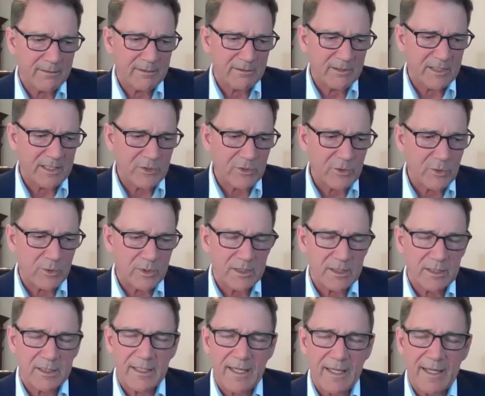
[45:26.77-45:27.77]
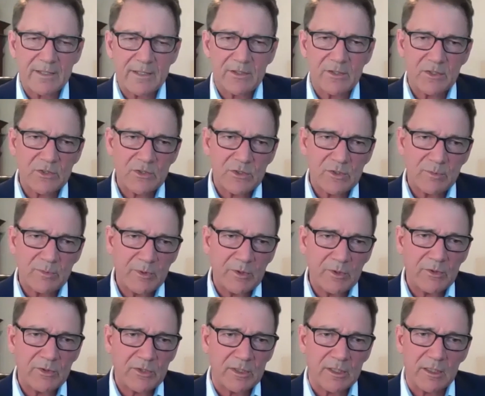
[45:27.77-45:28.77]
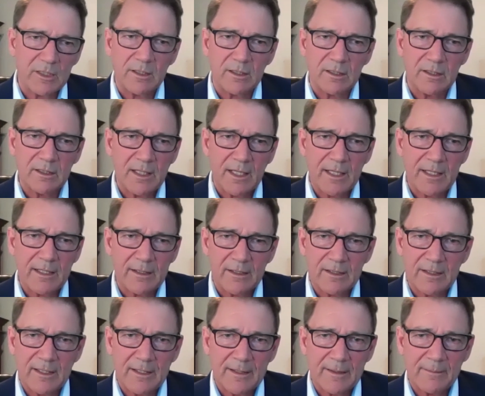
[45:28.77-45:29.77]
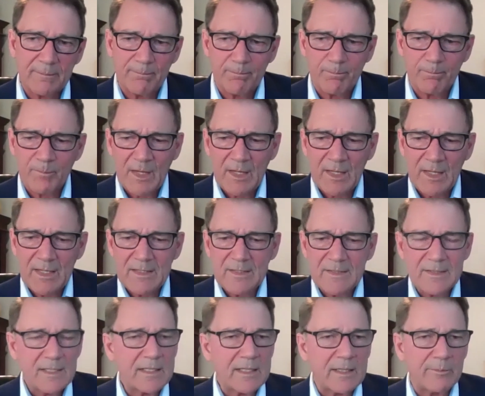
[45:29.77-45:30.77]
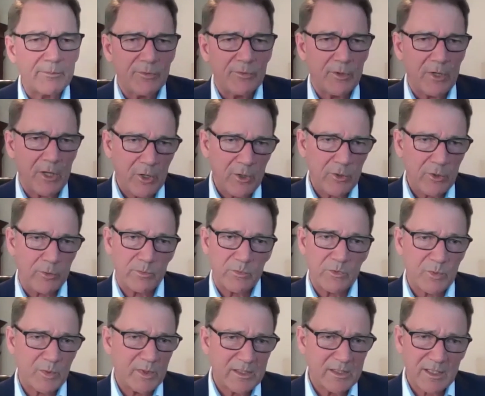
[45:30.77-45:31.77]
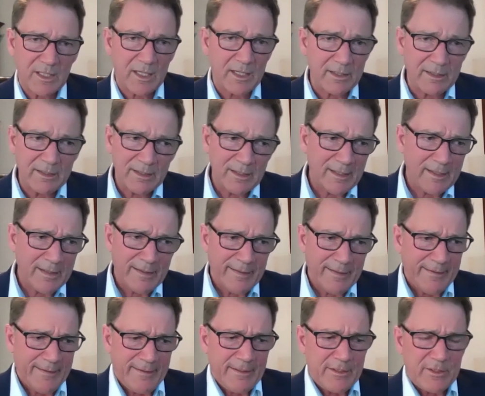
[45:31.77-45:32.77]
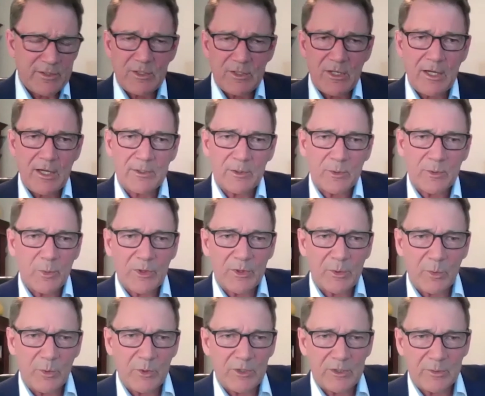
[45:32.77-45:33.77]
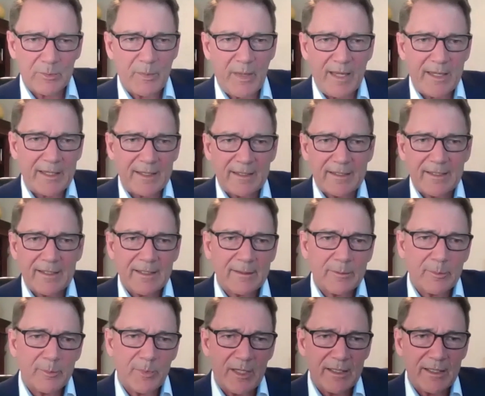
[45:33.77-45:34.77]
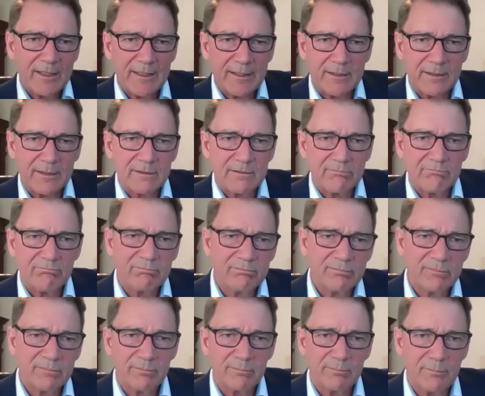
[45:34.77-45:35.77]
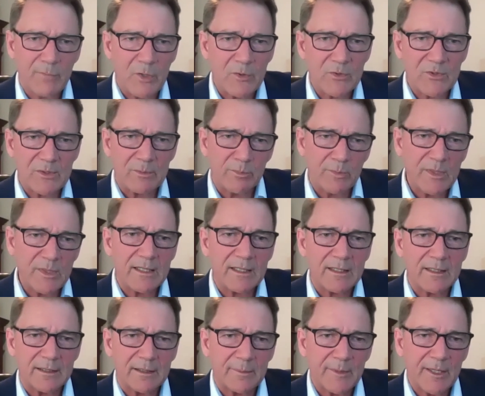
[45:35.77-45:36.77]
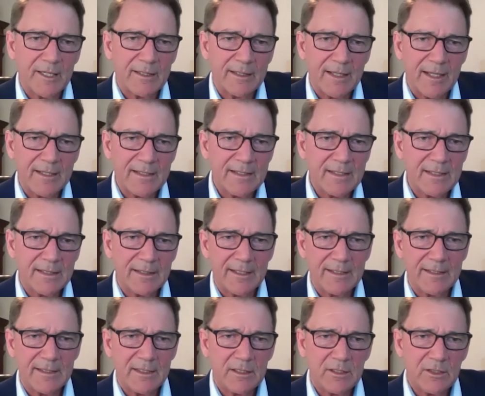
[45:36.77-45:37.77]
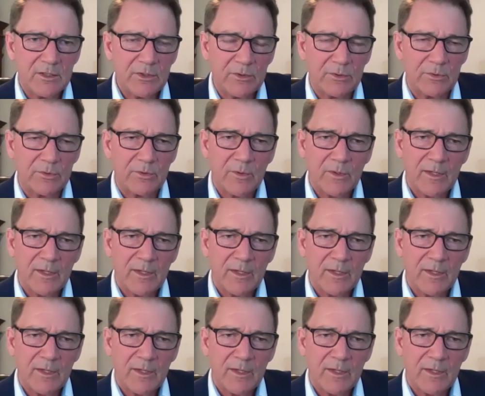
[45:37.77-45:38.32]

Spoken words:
let's call it a gas distribution and setup for homes, which I started with the World Bank back in Mozambique in about 1992.